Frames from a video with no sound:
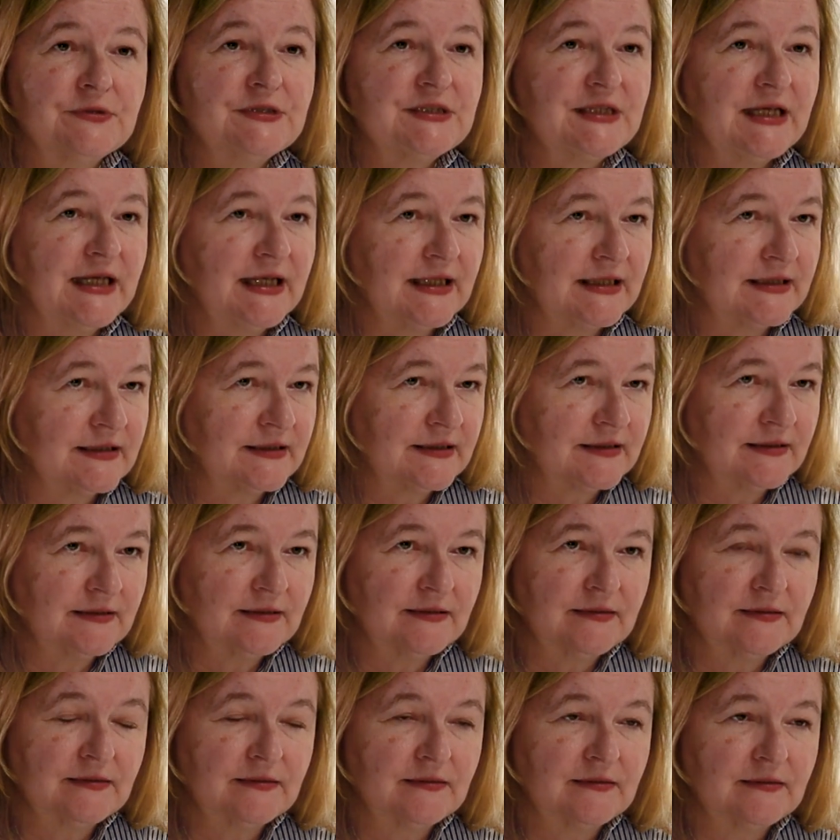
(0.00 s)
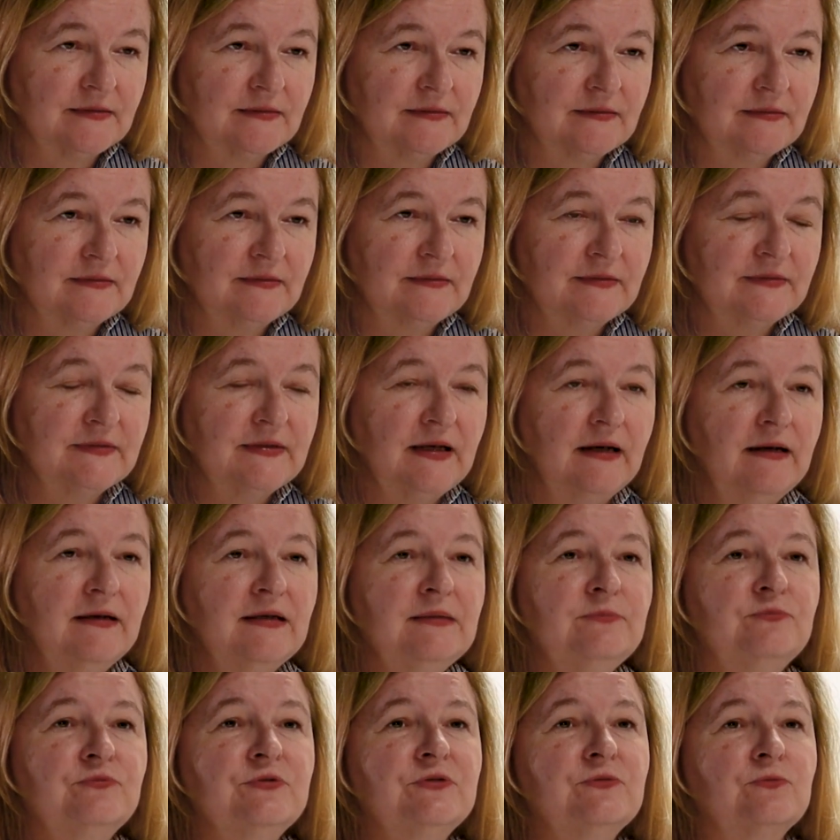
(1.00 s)
attack. This
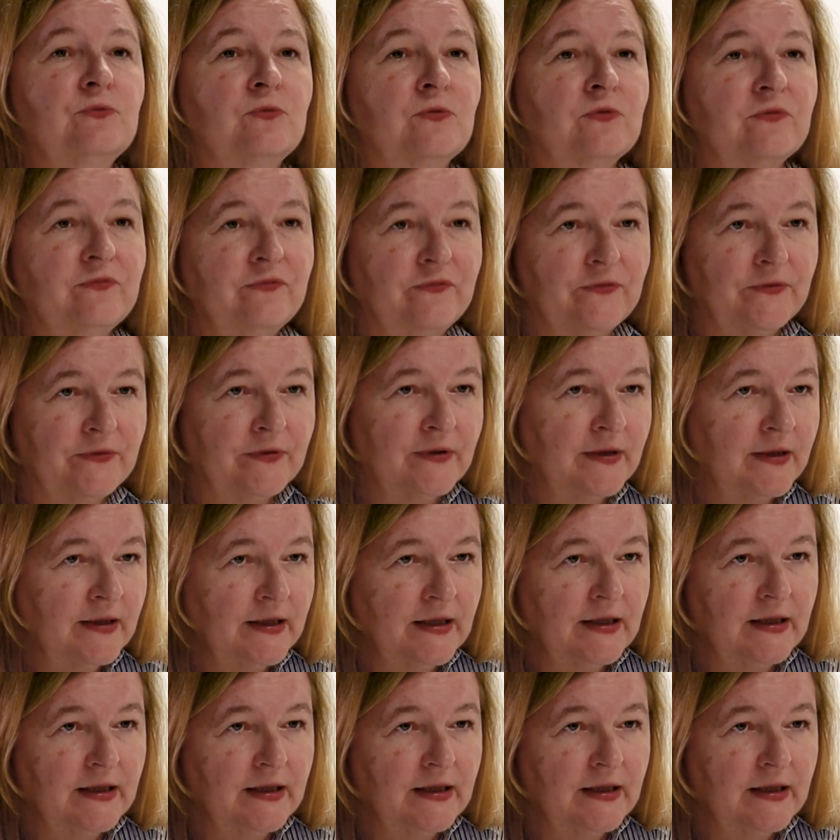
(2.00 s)
hybrid warfare